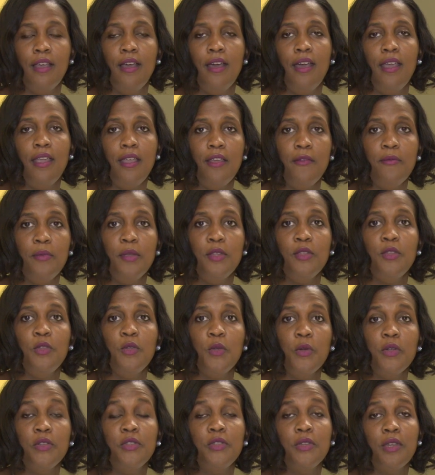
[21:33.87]
I have been
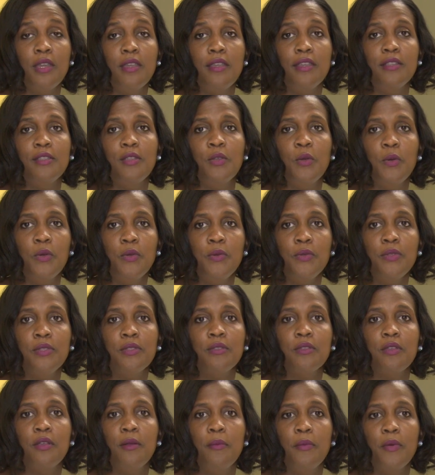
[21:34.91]
your GIS
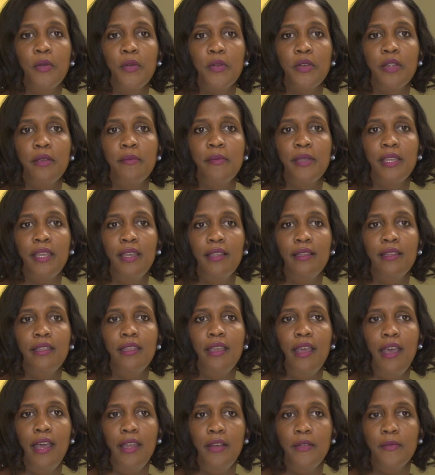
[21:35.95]
host, Berta McKelly
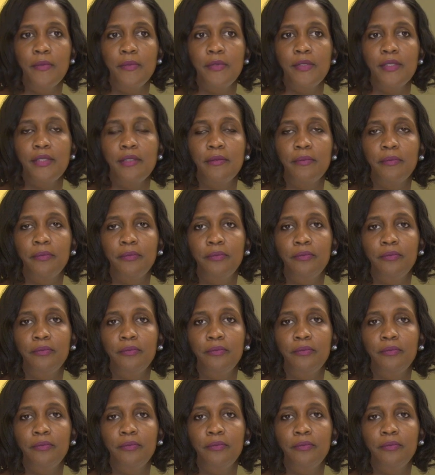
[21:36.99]
Adams.